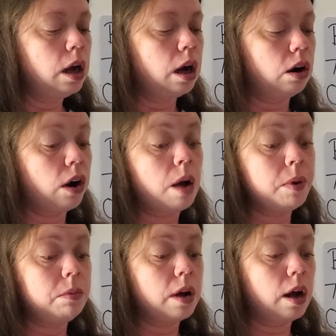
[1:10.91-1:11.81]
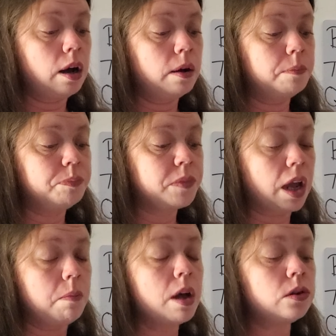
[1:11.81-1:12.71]
or how many
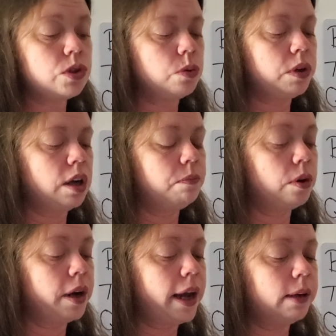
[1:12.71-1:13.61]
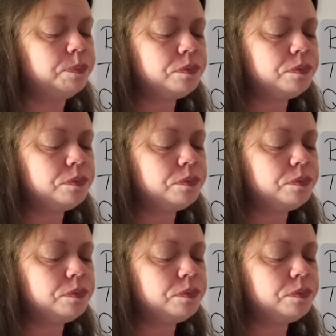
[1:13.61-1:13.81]
mLs you would give per day.